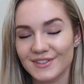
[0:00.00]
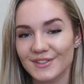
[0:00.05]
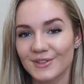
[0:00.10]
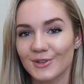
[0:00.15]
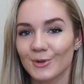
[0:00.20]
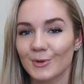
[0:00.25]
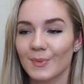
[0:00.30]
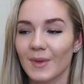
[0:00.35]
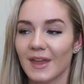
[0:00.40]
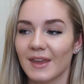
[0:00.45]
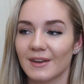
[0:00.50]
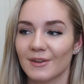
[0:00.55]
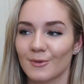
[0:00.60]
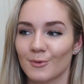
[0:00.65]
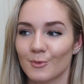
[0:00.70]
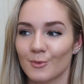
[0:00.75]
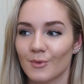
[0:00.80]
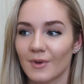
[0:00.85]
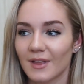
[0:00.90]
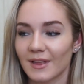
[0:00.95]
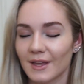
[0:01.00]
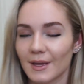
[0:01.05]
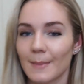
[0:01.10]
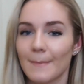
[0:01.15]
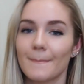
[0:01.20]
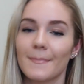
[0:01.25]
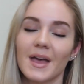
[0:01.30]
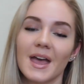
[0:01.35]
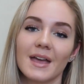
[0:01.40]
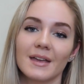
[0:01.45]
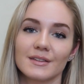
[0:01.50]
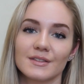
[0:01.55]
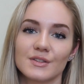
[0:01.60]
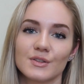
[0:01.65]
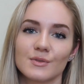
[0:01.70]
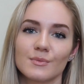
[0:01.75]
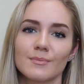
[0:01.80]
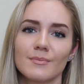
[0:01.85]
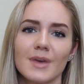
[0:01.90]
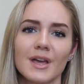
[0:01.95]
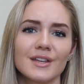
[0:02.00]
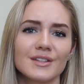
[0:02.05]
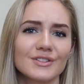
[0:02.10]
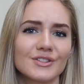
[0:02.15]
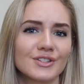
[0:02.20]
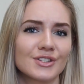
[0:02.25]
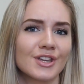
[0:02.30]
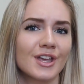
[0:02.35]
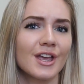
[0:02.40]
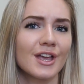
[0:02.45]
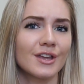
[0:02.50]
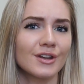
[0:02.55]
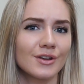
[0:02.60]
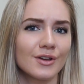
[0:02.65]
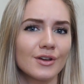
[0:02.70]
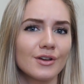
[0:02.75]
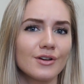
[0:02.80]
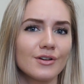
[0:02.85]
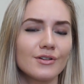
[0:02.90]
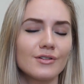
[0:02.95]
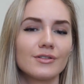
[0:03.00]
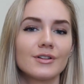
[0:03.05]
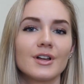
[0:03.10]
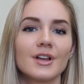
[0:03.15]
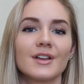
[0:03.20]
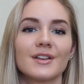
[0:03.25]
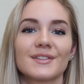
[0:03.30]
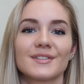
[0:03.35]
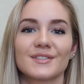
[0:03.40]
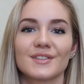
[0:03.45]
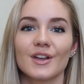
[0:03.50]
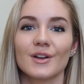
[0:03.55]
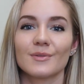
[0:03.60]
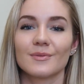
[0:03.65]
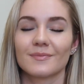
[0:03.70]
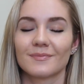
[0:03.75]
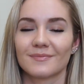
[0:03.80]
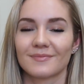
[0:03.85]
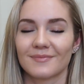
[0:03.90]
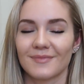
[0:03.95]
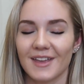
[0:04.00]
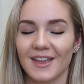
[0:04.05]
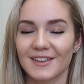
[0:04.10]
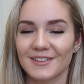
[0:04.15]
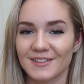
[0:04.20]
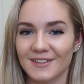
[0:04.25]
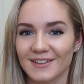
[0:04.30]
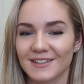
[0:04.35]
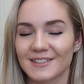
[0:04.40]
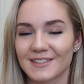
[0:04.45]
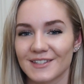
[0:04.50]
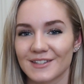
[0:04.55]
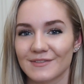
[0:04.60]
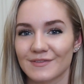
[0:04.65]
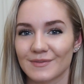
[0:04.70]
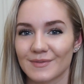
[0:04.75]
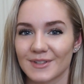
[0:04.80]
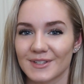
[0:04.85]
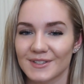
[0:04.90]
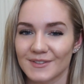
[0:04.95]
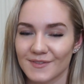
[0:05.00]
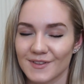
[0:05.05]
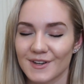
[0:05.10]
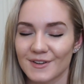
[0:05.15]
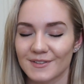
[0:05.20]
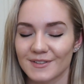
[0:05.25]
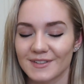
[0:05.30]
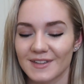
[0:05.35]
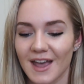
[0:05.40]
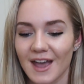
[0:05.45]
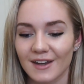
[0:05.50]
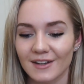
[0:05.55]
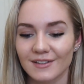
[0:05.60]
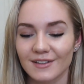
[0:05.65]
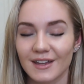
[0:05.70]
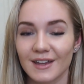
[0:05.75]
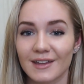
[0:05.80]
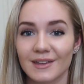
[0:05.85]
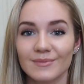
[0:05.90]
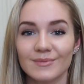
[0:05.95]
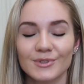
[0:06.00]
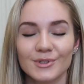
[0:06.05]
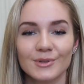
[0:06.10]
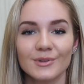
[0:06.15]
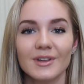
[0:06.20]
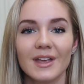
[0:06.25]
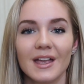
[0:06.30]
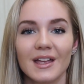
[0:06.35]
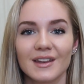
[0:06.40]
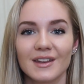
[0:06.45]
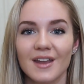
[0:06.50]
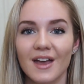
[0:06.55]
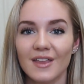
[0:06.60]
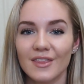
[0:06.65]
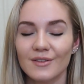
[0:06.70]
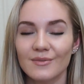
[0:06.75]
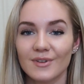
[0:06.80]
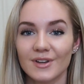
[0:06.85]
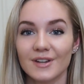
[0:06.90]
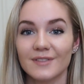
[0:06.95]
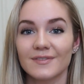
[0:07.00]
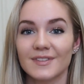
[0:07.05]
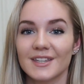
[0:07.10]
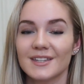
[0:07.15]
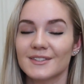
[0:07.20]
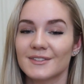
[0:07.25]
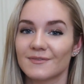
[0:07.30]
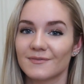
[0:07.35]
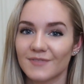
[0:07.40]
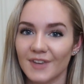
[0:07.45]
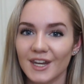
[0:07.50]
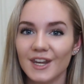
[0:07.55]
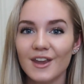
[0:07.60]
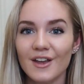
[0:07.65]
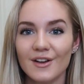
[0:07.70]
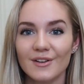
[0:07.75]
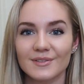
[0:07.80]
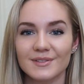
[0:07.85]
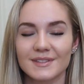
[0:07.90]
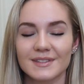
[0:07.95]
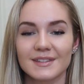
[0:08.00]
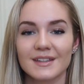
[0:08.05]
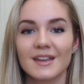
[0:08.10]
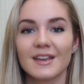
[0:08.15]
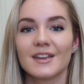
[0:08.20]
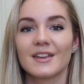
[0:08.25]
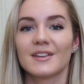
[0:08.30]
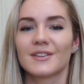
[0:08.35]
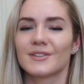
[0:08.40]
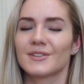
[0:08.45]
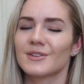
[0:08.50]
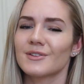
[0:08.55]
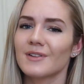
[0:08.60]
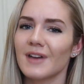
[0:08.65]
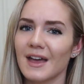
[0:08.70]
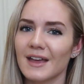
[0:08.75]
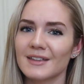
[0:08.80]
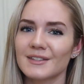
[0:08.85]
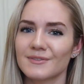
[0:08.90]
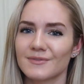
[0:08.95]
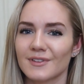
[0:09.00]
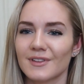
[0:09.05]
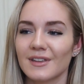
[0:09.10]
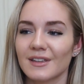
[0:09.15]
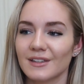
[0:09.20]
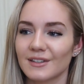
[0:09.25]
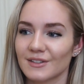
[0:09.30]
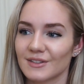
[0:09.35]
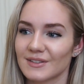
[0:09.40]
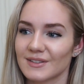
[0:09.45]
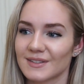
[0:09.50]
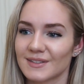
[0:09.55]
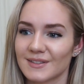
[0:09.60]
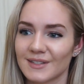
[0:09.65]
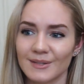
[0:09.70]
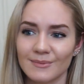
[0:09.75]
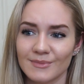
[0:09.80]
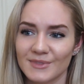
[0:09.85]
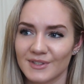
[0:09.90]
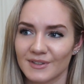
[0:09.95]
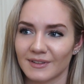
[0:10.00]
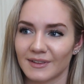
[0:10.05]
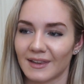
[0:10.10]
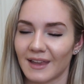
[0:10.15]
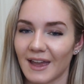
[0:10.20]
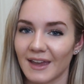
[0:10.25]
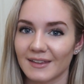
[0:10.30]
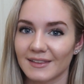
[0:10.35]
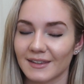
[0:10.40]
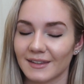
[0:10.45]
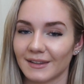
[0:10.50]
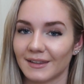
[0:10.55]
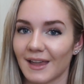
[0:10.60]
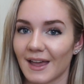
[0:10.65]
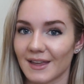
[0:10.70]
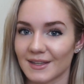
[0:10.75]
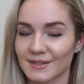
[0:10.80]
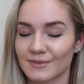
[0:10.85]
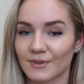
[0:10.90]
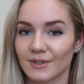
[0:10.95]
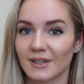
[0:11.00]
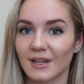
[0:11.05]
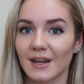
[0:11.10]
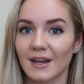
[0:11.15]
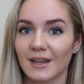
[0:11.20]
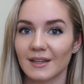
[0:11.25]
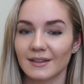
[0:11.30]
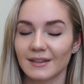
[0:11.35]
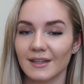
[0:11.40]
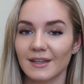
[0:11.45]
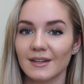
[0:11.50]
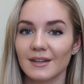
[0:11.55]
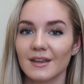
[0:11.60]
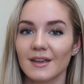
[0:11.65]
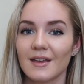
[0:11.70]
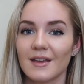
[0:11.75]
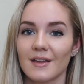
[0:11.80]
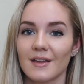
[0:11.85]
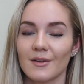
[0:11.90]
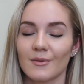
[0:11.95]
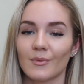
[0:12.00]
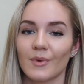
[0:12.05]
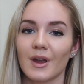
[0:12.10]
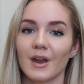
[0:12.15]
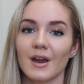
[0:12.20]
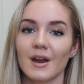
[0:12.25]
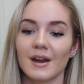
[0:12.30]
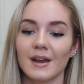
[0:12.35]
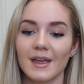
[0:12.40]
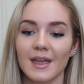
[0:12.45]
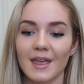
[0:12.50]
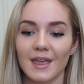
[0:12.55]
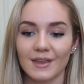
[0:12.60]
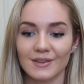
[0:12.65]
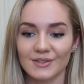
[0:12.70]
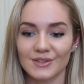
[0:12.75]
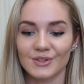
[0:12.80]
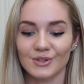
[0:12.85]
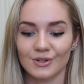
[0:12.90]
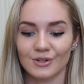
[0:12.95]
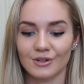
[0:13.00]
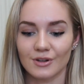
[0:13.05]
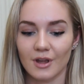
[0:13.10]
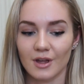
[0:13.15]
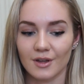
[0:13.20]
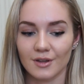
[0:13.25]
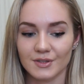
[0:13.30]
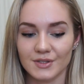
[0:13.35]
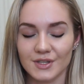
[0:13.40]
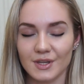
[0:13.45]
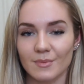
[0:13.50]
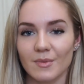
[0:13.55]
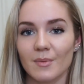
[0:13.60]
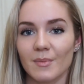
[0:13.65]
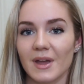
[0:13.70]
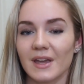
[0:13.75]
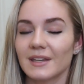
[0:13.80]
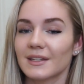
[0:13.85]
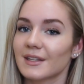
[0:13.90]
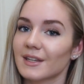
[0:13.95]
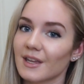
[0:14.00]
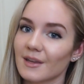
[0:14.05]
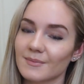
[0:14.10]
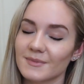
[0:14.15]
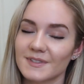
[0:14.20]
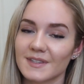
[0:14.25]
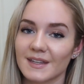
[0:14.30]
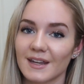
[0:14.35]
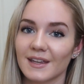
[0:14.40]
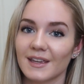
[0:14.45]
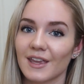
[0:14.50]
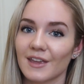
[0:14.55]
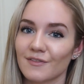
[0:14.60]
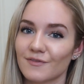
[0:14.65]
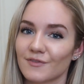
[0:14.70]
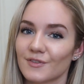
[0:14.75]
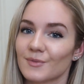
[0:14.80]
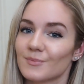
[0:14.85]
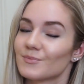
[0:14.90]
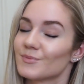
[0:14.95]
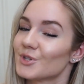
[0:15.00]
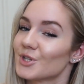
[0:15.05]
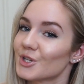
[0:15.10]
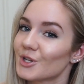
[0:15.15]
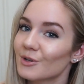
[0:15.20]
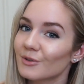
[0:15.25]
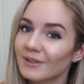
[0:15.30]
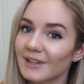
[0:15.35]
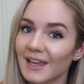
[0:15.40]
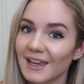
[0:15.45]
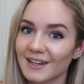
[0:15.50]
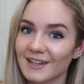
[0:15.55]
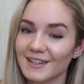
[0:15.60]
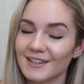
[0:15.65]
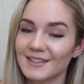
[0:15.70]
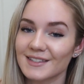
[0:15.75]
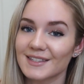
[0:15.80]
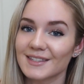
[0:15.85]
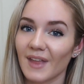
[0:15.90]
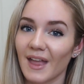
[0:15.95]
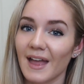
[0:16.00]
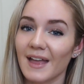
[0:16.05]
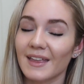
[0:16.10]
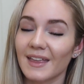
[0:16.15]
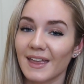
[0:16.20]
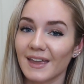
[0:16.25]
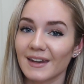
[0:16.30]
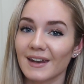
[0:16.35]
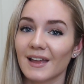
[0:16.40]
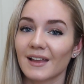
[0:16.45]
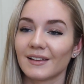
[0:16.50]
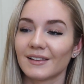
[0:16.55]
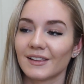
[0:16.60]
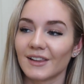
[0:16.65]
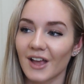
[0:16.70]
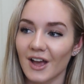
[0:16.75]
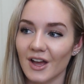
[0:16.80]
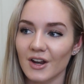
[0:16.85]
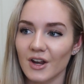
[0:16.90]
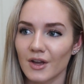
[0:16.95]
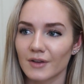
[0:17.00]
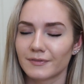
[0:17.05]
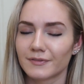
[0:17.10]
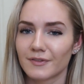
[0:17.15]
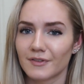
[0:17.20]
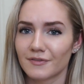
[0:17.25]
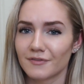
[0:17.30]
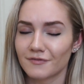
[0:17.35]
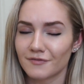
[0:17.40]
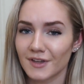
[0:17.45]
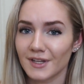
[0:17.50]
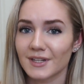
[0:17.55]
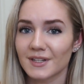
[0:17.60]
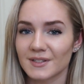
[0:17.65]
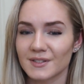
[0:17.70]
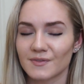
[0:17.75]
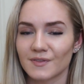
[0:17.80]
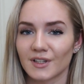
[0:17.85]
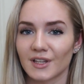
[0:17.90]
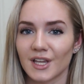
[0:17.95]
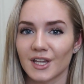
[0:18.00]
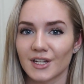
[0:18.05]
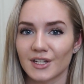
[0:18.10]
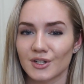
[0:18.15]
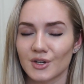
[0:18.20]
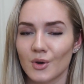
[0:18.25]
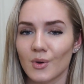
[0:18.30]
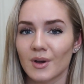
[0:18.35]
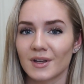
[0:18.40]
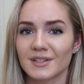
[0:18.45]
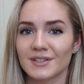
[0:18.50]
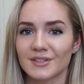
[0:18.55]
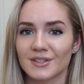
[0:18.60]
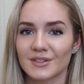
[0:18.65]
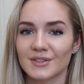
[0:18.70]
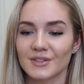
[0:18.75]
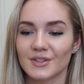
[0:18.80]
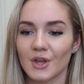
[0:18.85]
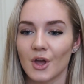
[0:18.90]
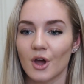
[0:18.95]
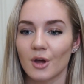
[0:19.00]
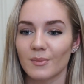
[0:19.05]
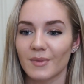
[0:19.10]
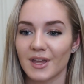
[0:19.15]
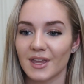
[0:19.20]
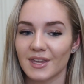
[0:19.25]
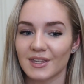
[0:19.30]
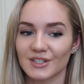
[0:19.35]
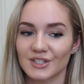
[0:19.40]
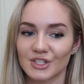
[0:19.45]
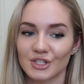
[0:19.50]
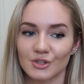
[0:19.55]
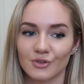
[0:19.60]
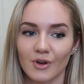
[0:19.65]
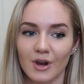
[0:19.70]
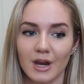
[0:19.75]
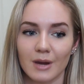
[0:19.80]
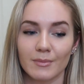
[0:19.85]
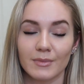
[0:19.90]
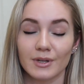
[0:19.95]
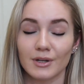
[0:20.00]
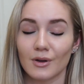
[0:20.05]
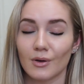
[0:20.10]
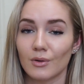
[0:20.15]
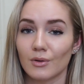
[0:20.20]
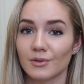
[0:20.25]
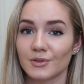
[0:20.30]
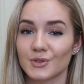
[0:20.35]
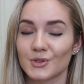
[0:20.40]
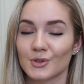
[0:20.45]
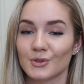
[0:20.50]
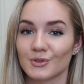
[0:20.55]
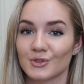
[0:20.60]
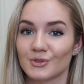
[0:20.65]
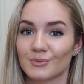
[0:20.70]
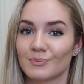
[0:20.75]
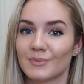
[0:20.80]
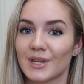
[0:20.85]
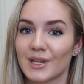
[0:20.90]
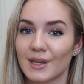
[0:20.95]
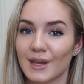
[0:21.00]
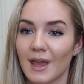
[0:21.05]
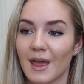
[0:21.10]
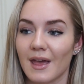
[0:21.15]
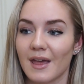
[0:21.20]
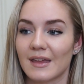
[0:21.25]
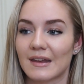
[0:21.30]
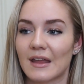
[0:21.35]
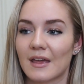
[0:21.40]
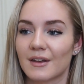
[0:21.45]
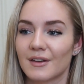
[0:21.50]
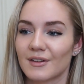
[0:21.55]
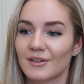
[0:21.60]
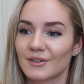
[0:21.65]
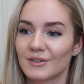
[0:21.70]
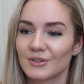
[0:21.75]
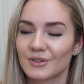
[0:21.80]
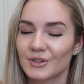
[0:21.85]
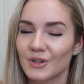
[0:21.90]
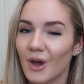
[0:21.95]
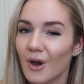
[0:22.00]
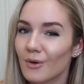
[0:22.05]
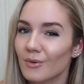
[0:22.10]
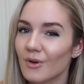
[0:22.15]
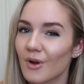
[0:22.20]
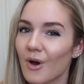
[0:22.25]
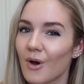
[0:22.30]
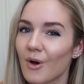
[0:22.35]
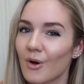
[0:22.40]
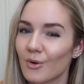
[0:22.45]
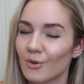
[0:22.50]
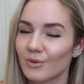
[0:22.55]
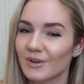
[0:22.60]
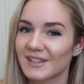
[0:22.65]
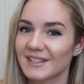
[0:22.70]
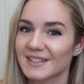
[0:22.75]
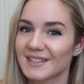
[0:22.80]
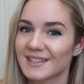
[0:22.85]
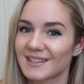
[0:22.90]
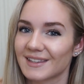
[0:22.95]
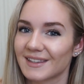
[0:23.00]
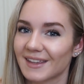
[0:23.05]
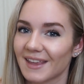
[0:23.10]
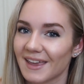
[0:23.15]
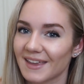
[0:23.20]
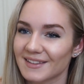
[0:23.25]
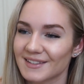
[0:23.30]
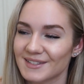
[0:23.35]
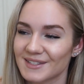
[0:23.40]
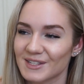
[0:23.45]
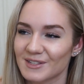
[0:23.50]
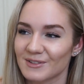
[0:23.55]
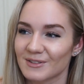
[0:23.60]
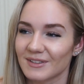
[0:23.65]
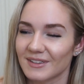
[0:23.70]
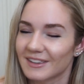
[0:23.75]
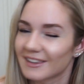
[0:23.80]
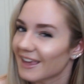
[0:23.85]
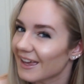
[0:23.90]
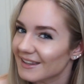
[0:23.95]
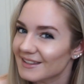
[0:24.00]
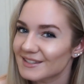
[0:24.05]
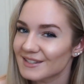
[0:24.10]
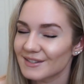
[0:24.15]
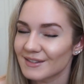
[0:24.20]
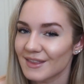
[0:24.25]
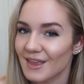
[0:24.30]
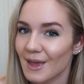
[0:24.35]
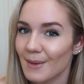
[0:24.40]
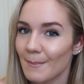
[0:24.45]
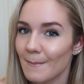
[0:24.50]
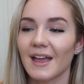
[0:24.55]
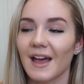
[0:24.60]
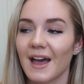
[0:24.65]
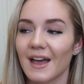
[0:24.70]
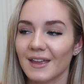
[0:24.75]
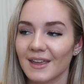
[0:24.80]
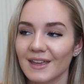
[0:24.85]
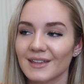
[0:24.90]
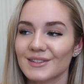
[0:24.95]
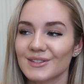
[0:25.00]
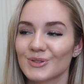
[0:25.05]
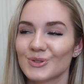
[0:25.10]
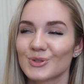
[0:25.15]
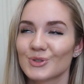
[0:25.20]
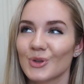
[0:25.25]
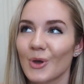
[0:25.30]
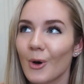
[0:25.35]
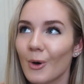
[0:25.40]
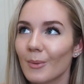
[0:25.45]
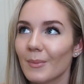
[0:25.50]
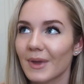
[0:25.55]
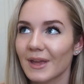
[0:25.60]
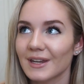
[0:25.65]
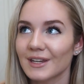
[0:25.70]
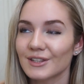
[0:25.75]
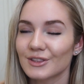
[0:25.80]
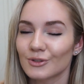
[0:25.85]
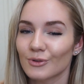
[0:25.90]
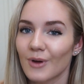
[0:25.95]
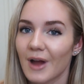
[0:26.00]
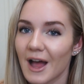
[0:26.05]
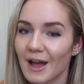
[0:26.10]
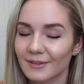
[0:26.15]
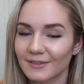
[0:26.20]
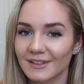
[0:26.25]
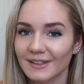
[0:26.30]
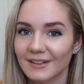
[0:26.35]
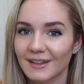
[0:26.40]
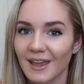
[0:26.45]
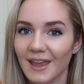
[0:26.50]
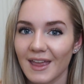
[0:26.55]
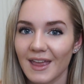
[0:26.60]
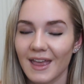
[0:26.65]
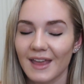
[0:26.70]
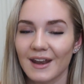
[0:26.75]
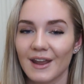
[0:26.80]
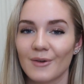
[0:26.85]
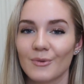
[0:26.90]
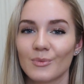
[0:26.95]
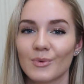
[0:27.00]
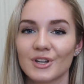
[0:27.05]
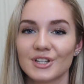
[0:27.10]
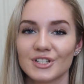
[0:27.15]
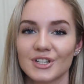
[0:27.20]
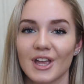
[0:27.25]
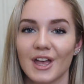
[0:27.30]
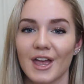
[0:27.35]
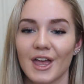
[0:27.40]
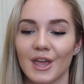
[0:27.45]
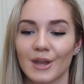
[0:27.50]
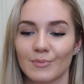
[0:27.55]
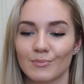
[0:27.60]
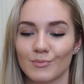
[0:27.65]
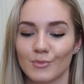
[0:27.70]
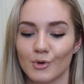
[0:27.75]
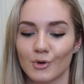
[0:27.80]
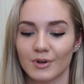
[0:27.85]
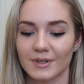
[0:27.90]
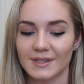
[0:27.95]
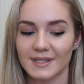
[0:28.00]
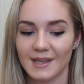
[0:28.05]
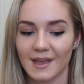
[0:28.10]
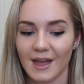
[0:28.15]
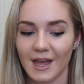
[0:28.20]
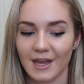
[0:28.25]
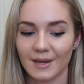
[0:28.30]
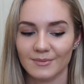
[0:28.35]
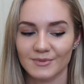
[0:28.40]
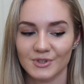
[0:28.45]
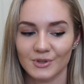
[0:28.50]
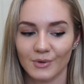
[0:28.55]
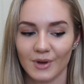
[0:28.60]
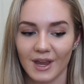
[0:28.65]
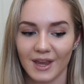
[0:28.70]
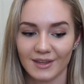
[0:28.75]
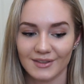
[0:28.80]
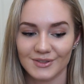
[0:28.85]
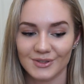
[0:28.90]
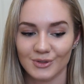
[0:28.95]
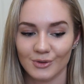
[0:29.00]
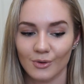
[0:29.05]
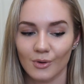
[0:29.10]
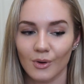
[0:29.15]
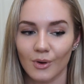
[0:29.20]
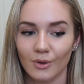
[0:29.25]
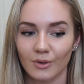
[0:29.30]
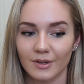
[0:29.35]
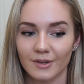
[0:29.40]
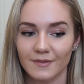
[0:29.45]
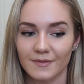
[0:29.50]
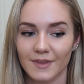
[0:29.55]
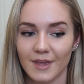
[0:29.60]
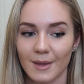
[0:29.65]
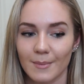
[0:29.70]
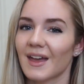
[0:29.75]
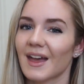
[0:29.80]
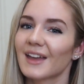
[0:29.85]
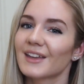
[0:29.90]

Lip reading: YouTube and welcome back to my channel. So as you can see from this video's title, I am doing another one of these videos. You guys really seem to like the last one that I did, where I answered some of my DMs that I get from you ladies. I get a lot of fitness related questions on my Instagram and all social media, and I don't always get to them. I get so many throughout the day and I wish I had more time to answer all of them.